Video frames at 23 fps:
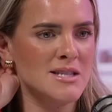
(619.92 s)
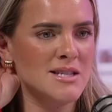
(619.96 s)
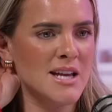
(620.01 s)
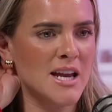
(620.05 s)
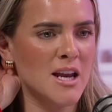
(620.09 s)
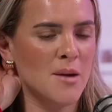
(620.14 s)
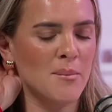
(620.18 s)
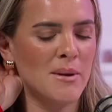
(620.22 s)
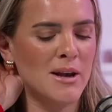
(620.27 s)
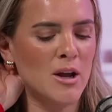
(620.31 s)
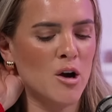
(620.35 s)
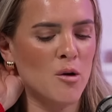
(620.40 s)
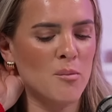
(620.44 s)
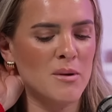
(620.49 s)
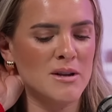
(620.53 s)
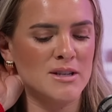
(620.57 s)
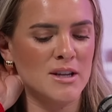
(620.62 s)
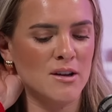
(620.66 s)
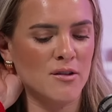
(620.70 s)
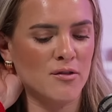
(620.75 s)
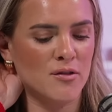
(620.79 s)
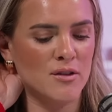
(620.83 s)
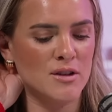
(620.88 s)
saying, I'm a little
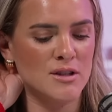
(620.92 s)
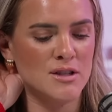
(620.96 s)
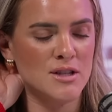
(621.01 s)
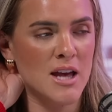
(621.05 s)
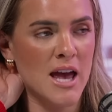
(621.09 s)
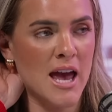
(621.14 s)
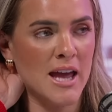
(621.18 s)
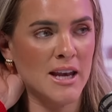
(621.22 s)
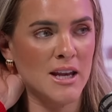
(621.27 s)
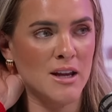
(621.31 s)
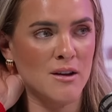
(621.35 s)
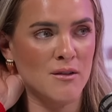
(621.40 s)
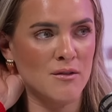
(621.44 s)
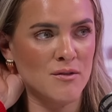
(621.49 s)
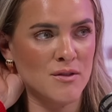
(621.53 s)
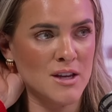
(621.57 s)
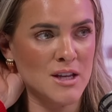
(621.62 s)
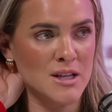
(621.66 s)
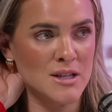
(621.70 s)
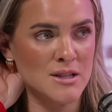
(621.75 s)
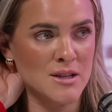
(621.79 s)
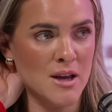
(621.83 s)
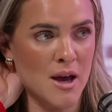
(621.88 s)
bit different to any of
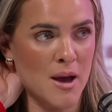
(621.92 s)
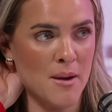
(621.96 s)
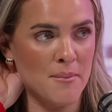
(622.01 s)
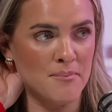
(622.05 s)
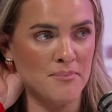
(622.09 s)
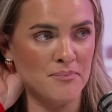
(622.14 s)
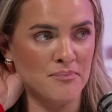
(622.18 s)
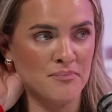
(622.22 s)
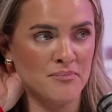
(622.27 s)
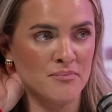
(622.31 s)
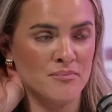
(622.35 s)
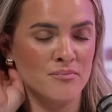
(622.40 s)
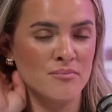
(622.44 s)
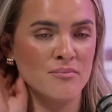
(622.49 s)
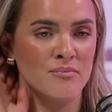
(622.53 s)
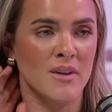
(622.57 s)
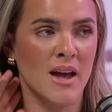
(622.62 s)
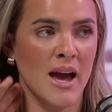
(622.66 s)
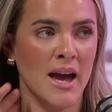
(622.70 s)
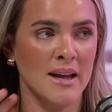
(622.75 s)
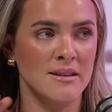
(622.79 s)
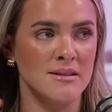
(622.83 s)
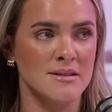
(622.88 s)
these um,
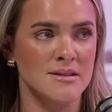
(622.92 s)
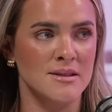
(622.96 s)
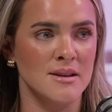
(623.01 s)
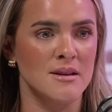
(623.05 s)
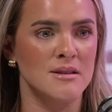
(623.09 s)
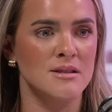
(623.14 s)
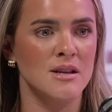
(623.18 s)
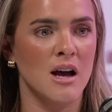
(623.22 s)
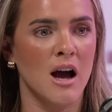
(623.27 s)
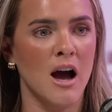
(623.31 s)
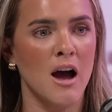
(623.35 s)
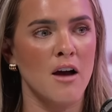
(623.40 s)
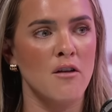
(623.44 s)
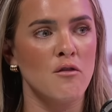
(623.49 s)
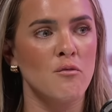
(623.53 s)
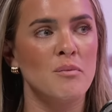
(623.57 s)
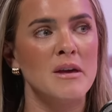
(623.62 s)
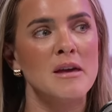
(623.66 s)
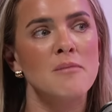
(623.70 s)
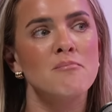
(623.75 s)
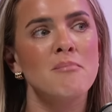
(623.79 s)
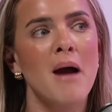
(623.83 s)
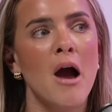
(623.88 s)
answers. I've
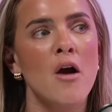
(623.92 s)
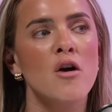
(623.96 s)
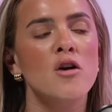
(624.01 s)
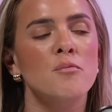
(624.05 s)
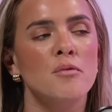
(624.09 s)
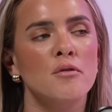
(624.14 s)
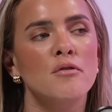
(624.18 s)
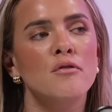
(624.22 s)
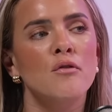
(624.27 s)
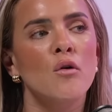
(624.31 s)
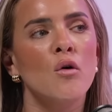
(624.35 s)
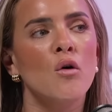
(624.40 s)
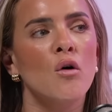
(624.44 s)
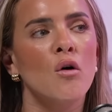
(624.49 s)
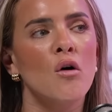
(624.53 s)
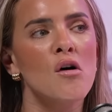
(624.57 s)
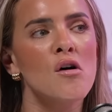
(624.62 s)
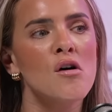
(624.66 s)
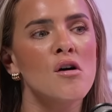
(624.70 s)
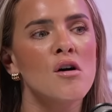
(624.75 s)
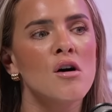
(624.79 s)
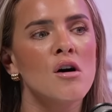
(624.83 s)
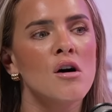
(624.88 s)
been married
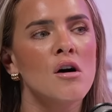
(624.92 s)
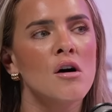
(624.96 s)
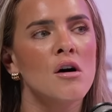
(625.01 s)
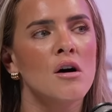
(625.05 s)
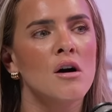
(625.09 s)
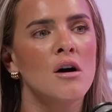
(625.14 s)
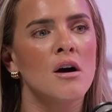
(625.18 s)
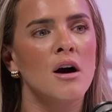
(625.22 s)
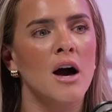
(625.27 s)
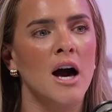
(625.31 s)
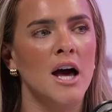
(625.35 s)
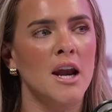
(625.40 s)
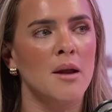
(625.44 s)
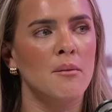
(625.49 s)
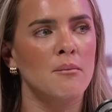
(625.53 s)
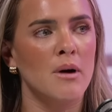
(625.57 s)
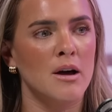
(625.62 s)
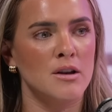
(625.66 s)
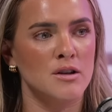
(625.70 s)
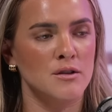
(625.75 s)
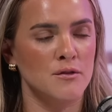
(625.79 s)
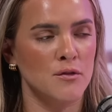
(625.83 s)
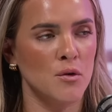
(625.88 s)
before, and
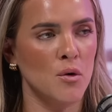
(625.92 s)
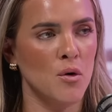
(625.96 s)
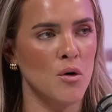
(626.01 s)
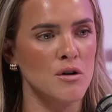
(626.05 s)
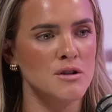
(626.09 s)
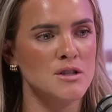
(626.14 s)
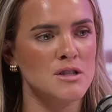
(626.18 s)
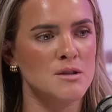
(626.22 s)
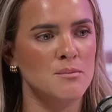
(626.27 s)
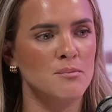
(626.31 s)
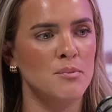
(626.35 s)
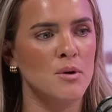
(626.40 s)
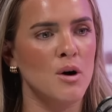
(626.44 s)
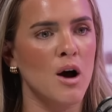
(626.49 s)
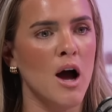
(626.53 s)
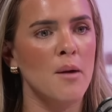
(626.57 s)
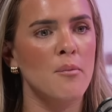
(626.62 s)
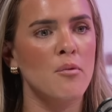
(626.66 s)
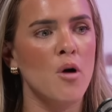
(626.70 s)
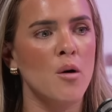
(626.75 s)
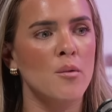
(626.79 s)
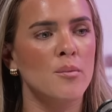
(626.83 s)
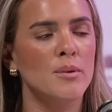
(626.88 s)
I'm divorced, but
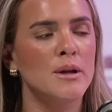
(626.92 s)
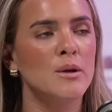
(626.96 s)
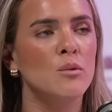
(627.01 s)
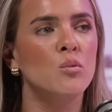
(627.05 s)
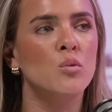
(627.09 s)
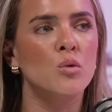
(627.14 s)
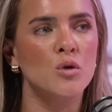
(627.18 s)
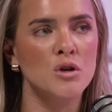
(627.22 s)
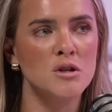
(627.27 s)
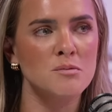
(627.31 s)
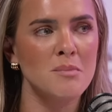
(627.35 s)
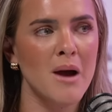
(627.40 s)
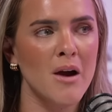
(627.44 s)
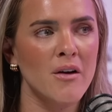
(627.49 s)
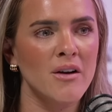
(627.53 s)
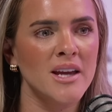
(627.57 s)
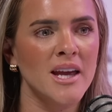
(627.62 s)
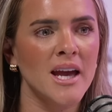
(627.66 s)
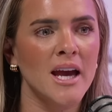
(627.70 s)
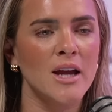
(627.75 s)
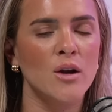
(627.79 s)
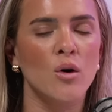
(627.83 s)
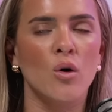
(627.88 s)
I probably would marry
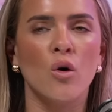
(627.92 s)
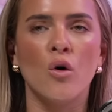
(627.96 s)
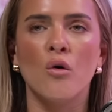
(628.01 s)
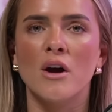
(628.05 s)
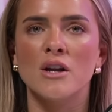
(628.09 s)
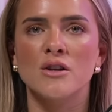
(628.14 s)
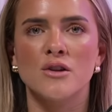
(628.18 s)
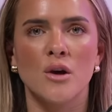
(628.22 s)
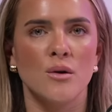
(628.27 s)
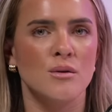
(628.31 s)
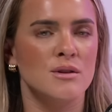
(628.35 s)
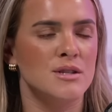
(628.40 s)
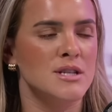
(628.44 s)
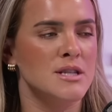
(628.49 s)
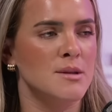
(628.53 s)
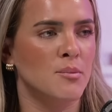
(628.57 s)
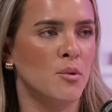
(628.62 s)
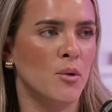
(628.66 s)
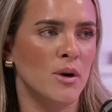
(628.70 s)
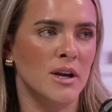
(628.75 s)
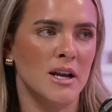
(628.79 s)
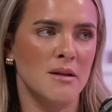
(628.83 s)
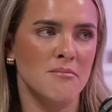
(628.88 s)
again, or I don't see the
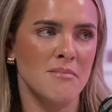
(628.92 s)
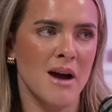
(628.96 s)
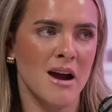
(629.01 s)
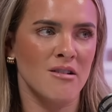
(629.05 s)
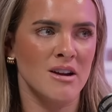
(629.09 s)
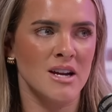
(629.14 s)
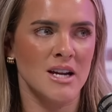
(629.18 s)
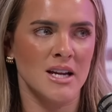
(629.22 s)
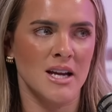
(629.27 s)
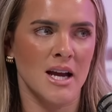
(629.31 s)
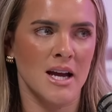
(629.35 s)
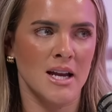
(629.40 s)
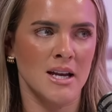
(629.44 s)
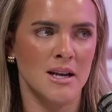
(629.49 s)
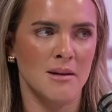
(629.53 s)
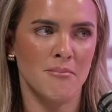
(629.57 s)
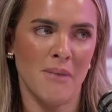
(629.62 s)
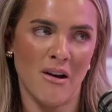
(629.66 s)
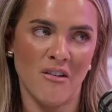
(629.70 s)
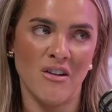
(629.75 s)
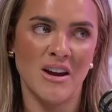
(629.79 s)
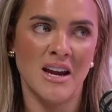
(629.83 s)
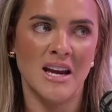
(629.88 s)
point in marrying again,
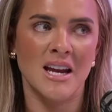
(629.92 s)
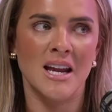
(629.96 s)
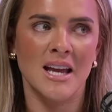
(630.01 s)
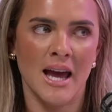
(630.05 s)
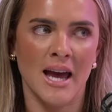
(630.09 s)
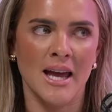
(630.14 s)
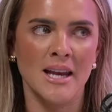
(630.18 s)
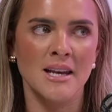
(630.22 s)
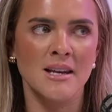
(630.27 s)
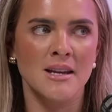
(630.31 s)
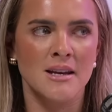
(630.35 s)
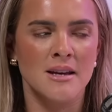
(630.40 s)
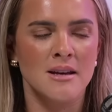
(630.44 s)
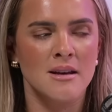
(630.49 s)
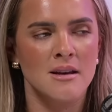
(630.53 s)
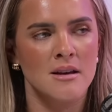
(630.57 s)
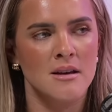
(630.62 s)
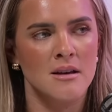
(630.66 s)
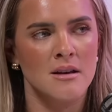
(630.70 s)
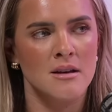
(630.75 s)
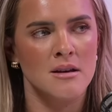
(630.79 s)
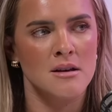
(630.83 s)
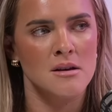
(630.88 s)
marrying again. Yeah.